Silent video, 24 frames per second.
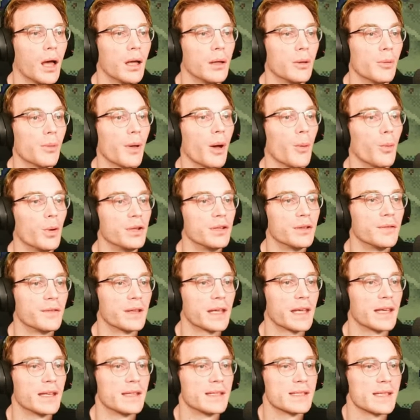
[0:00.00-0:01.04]
Oh, I wonder if the
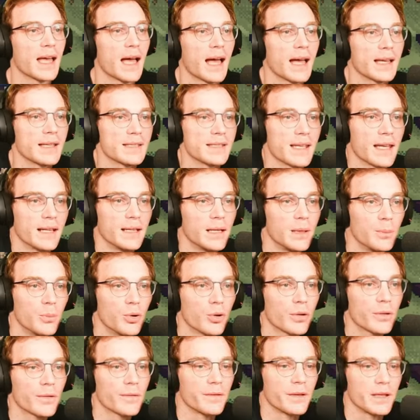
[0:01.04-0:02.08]
kids has any
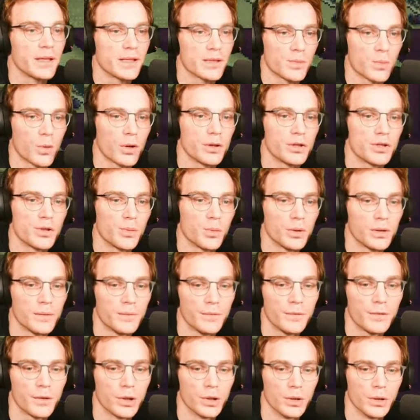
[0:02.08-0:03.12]
more of these. What do you want them
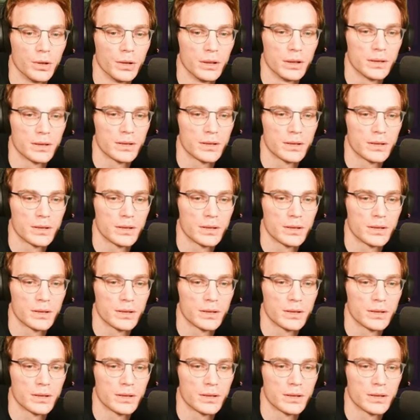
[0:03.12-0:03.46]
for?